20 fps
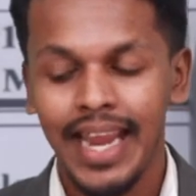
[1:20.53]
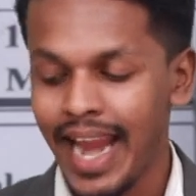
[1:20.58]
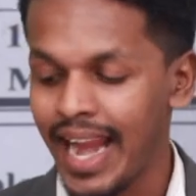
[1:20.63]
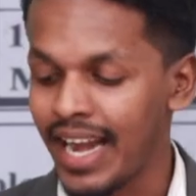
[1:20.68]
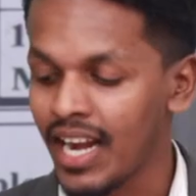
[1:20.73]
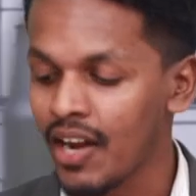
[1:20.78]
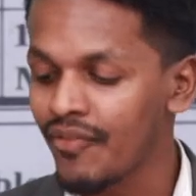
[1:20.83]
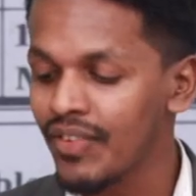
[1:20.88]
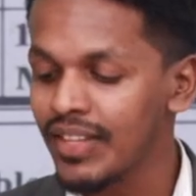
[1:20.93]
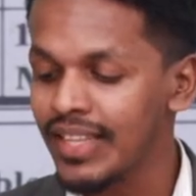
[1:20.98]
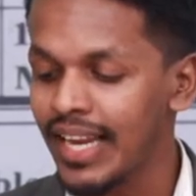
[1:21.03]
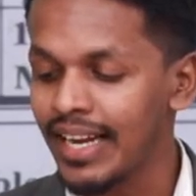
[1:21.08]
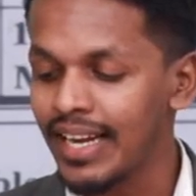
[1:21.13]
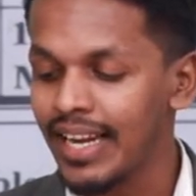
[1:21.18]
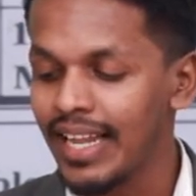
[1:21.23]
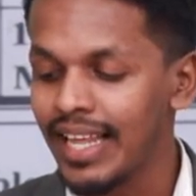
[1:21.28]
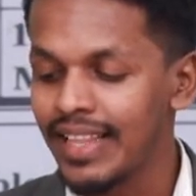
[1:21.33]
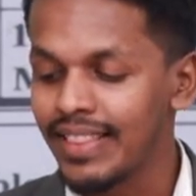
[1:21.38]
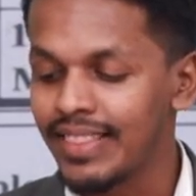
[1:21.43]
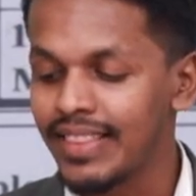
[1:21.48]
and after that
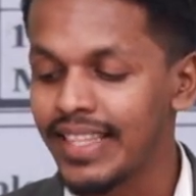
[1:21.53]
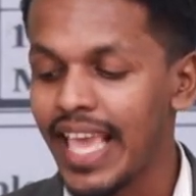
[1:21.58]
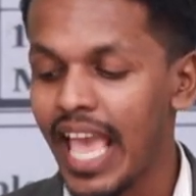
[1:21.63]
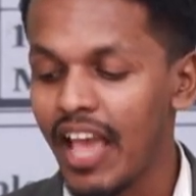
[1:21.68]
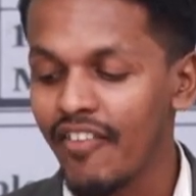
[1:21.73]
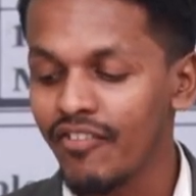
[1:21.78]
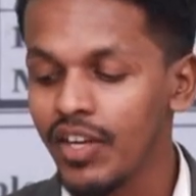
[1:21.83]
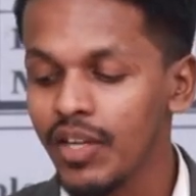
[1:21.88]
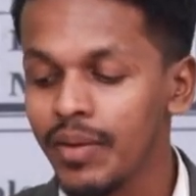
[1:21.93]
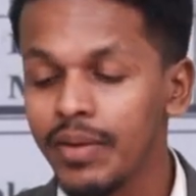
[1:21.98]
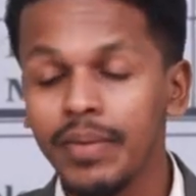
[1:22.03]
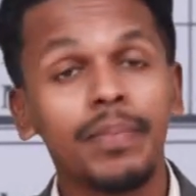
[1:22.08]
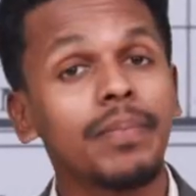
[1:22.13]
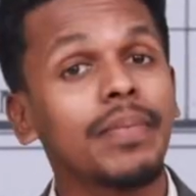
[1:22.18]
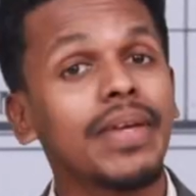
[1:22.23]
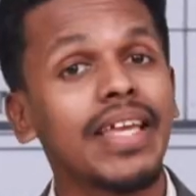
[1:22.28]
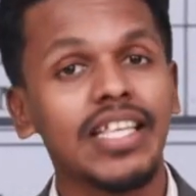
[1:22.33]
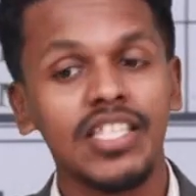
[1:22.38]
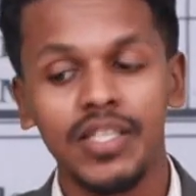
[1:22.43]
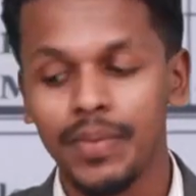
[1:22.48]
the hafnium
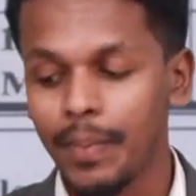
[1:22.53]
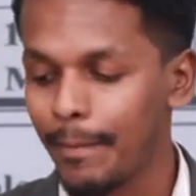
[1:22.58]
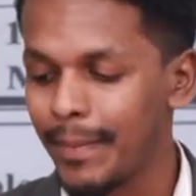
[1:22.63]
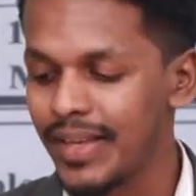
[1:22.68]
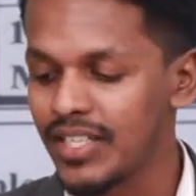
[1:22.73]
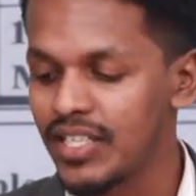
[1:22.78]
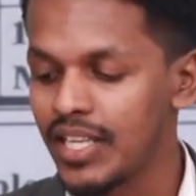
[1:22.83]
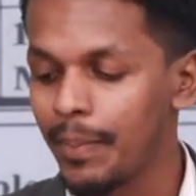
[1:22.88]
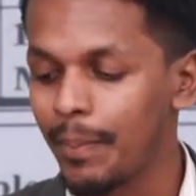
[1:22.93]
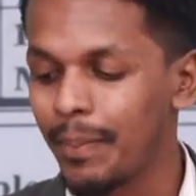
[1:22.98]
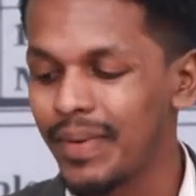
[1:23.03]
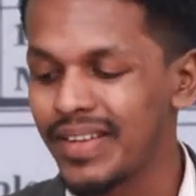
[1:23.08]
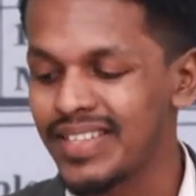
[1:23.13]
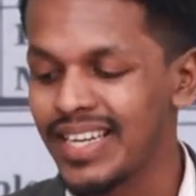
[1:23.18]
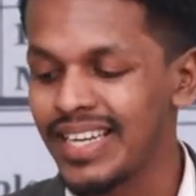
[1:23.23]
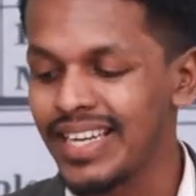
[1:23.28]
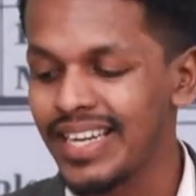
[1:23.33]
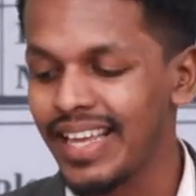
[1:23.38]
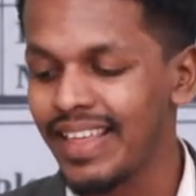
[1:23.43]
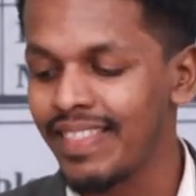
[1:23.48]
is basically
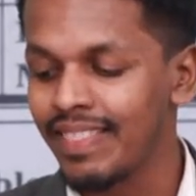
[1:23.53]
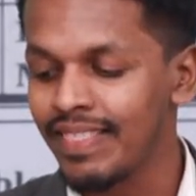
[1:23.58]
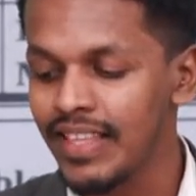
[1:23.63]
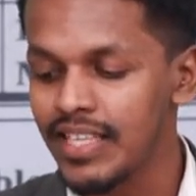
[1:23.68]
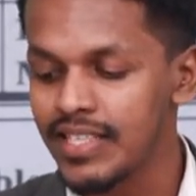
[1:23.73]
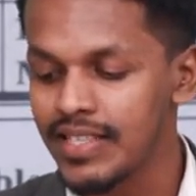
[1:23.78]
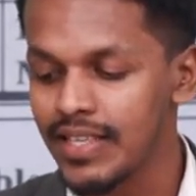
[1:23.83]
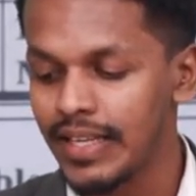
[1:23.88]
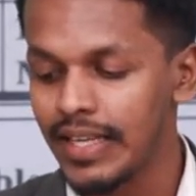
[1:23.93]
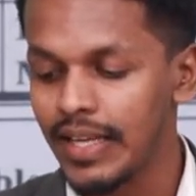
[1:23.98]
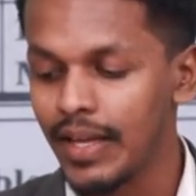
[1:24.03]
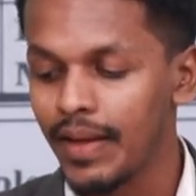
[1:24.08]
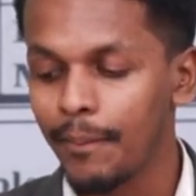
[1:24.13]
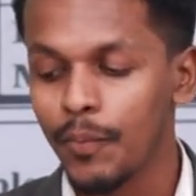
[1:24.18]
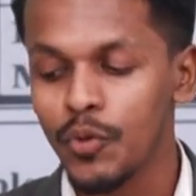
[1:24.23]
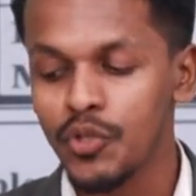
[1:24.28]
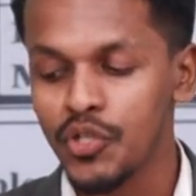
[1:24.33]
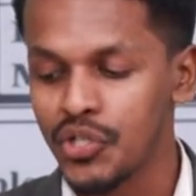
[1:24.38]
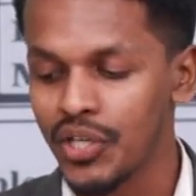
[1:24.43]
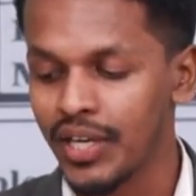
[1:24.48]
present in this
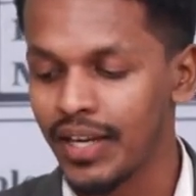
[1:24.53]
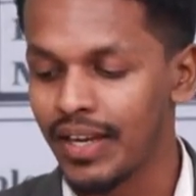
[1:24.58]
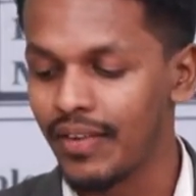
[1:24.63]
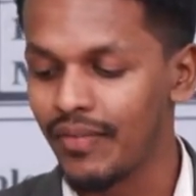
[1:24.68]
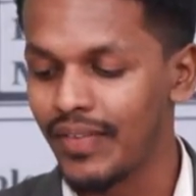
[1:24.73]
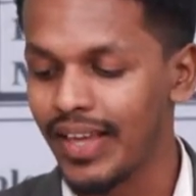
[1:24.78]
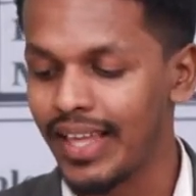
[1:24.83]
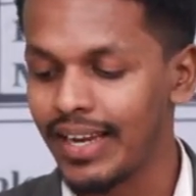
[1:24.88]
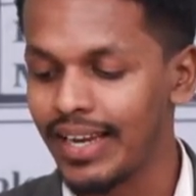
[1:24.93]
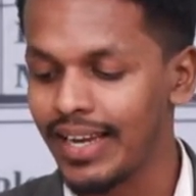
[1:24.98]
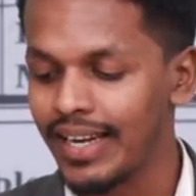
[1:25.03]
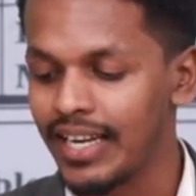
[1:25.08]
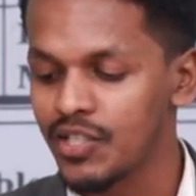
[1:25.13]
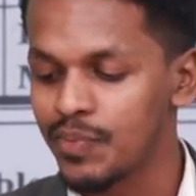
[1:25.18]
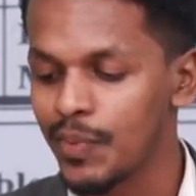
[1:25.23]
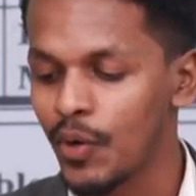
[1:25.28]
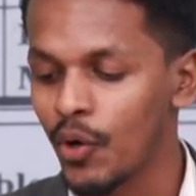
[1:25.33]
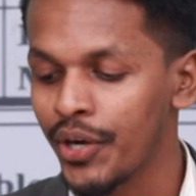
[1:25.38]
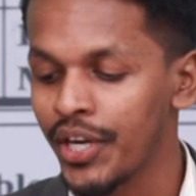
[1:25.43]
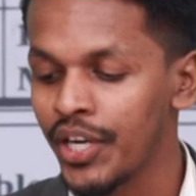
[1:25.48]
position where it
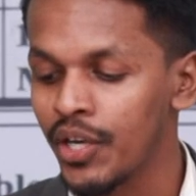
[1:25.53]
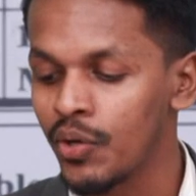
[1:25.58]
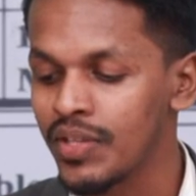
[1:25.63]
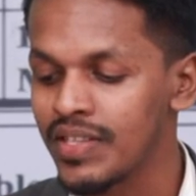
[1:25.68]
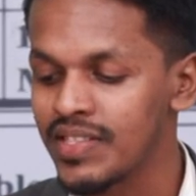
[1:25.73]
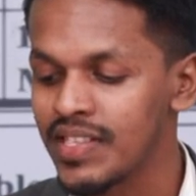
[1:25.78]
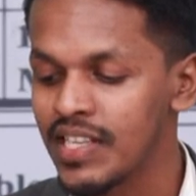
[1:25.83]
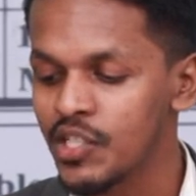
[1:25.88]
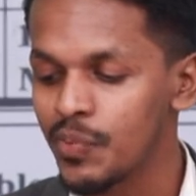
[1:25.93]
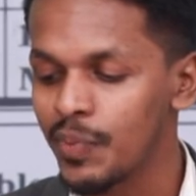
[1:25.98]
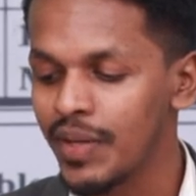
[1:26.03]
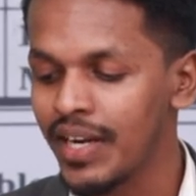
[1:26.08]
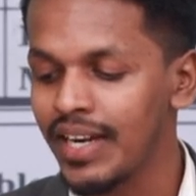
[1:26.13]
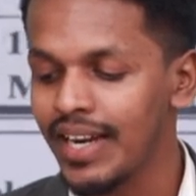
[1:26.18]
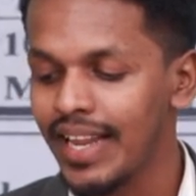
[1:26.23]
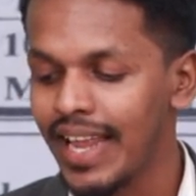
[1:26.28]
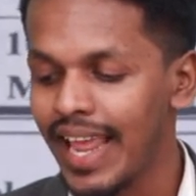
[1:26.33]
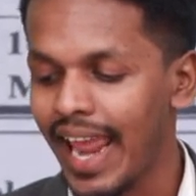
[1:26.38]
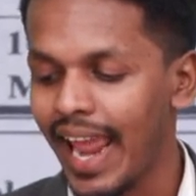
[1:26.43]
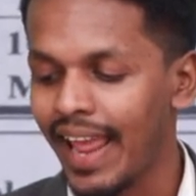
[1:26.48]
is belonging to the sixth
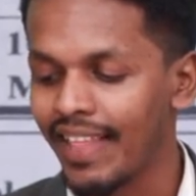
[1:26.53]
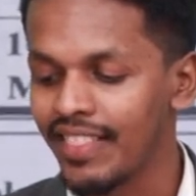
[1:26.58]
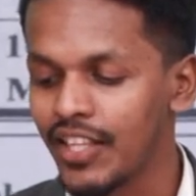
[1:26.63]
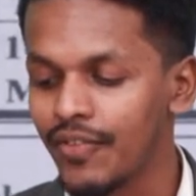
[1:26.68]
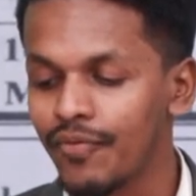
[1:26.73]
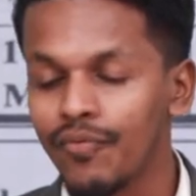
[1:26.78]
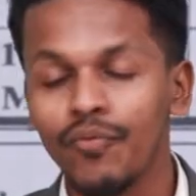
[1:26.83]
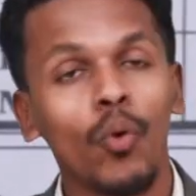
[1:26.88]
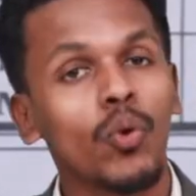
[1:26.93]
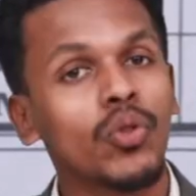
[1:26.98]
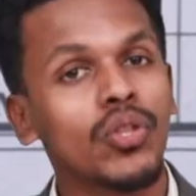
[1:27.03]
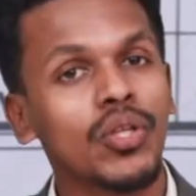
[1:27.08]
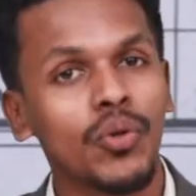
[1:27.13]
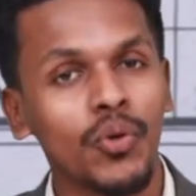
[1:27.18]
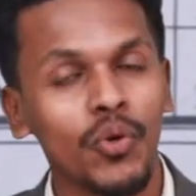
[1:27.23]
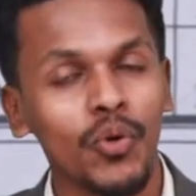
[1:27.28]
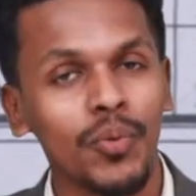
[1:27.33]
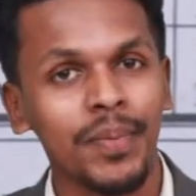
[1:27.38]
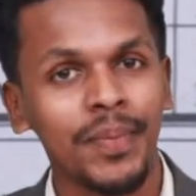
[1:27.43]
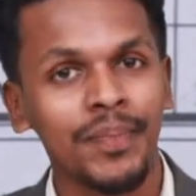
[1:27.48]
period and the fourth
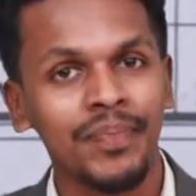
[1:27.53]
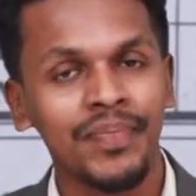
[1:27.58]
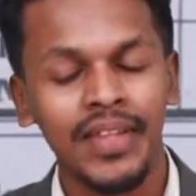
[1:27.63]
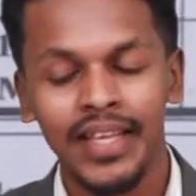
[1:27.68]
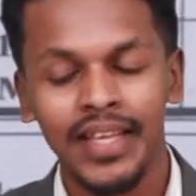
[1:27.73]
group